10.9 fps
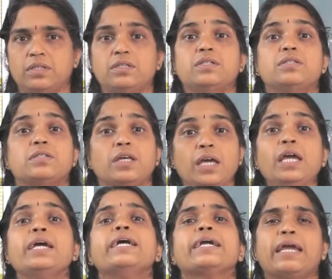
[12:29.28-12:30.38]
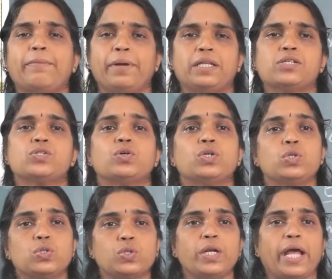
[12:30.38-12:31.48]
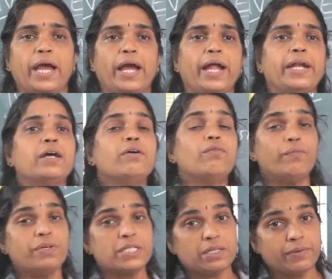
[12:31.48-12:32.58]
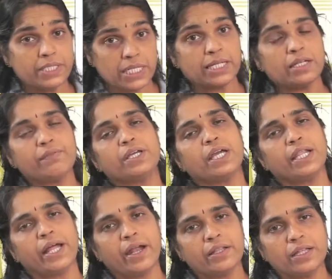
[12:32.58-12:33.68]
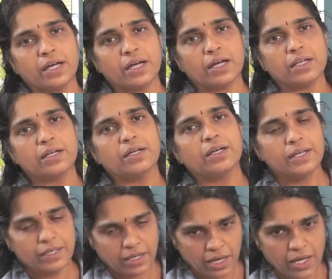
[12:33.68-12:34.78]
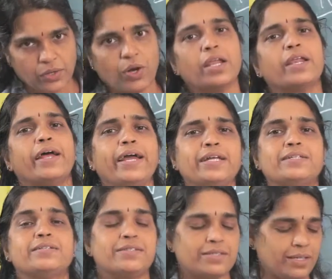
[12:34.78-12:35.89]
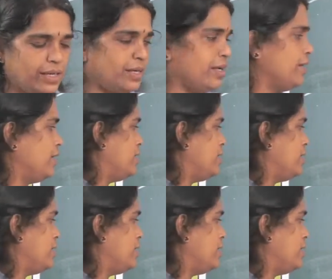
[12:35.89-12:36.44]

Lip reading: This is a command. So you should add, which letter we can add there? Yeah, you are right, C.